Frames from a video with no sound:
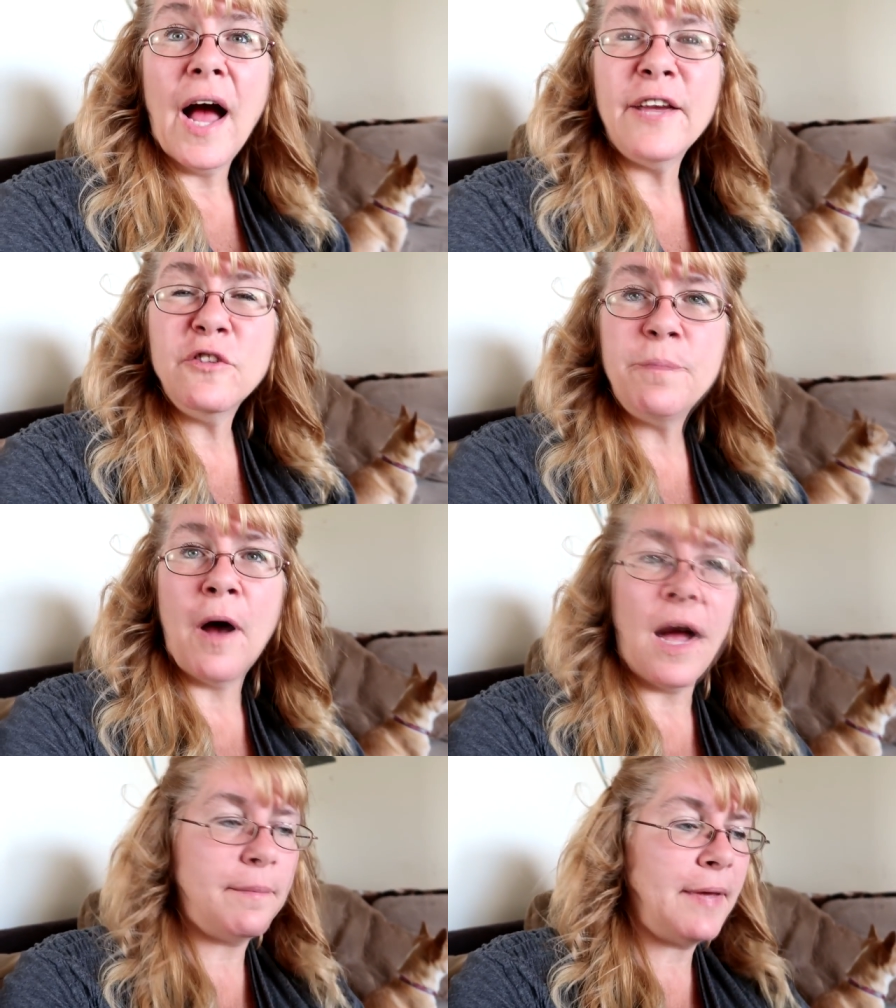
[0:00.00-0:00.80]
I use
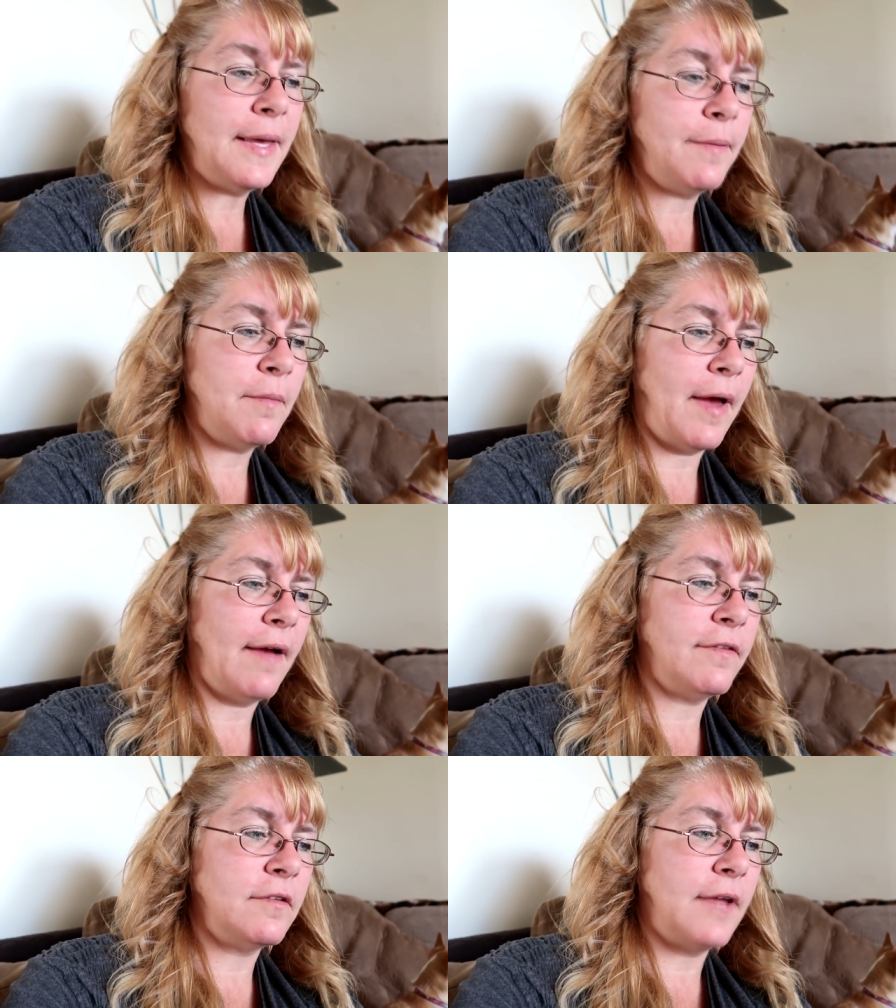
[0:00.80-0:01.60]
Podbeam. You might
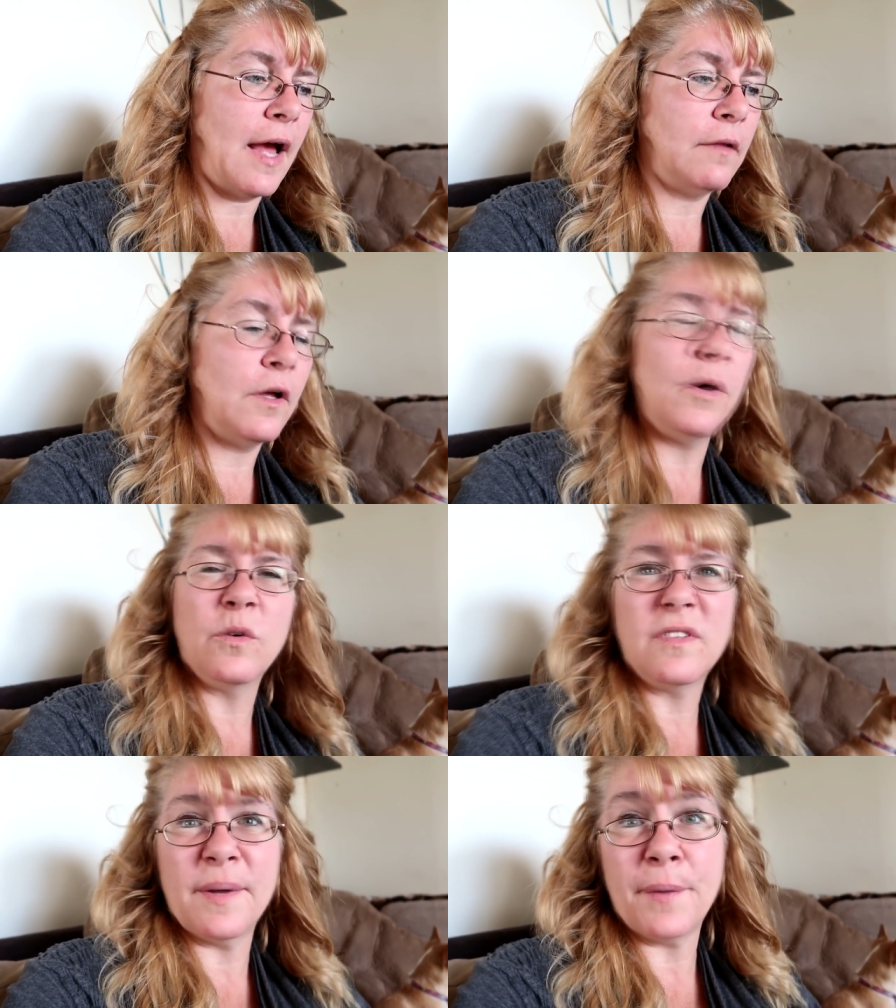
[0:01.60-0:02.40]
have to
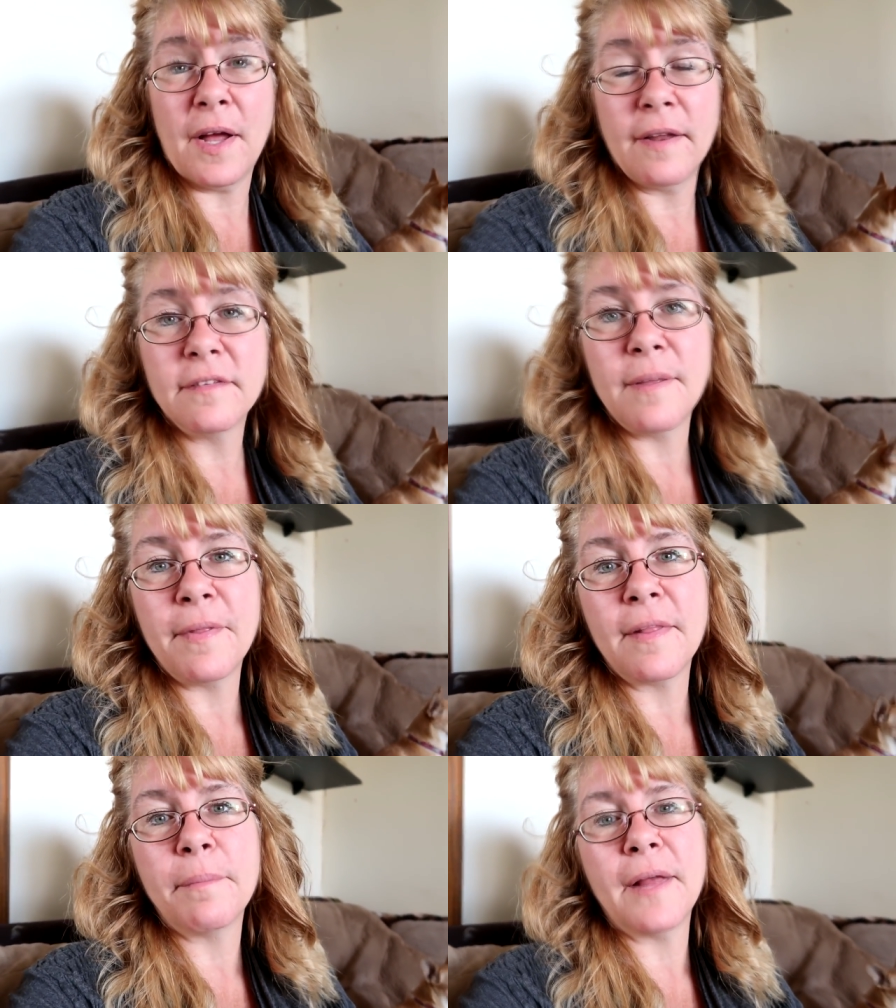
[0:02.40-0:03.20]
download some kind of
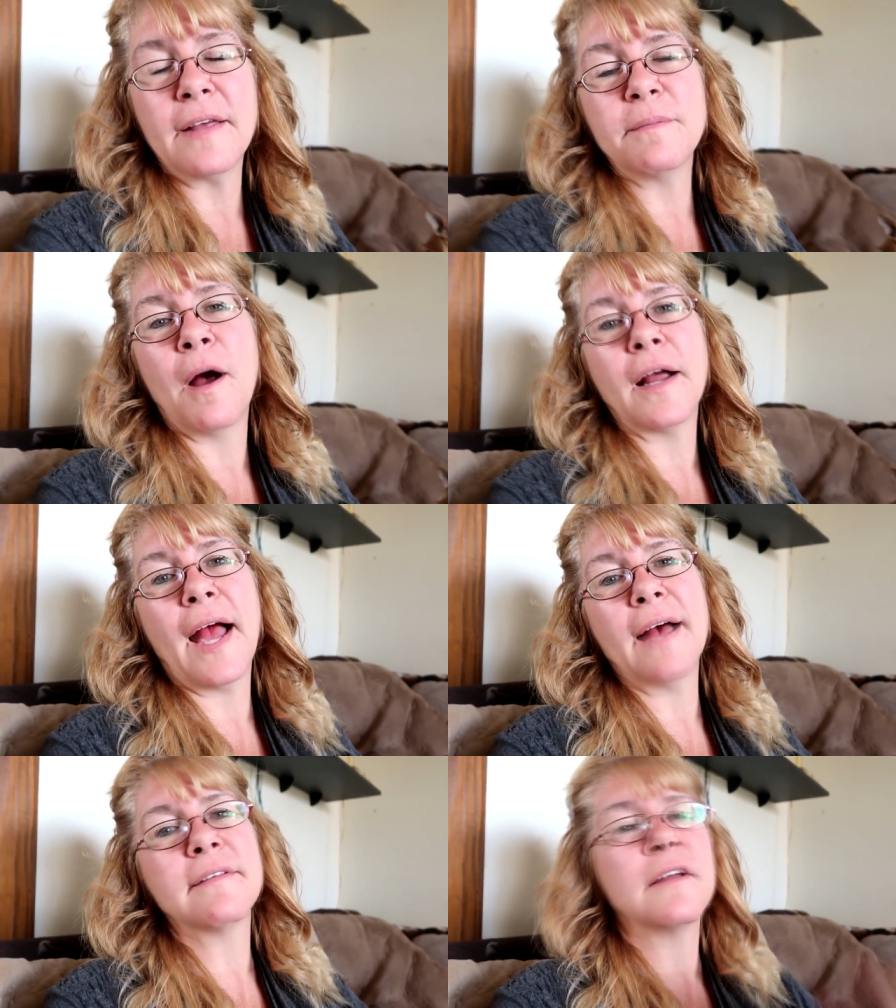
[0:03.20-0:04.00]
something that plays
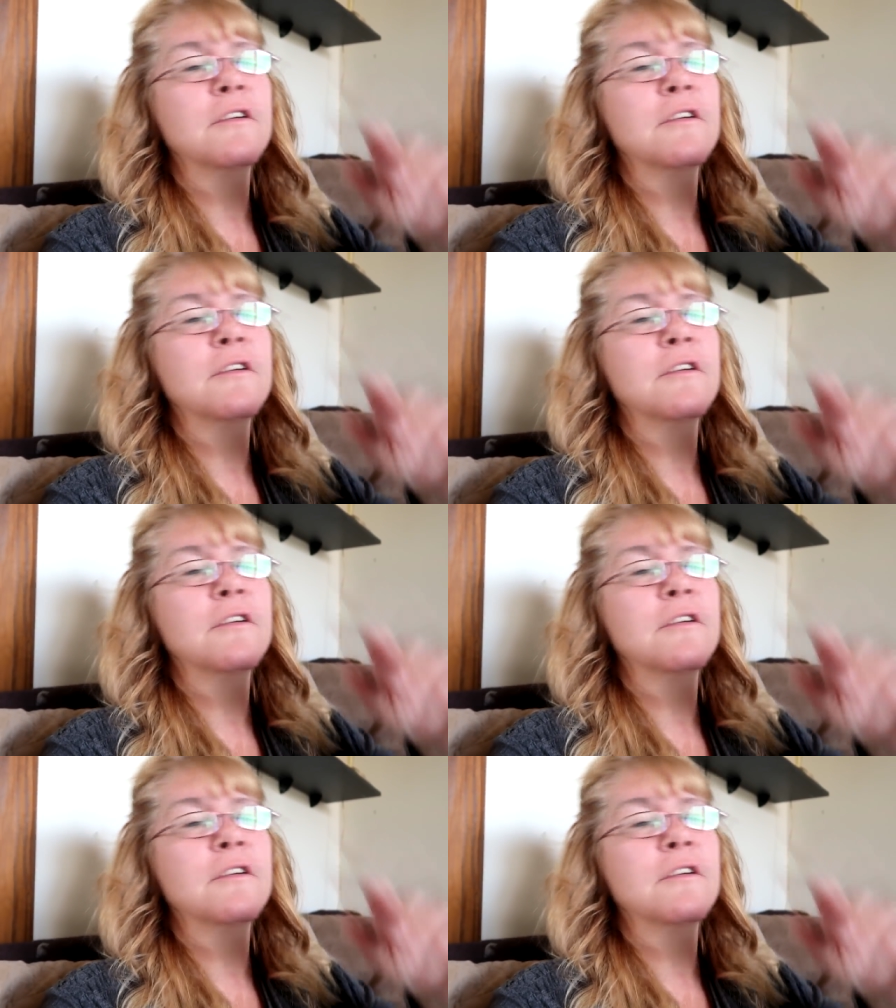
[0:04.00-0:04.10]
podcasts.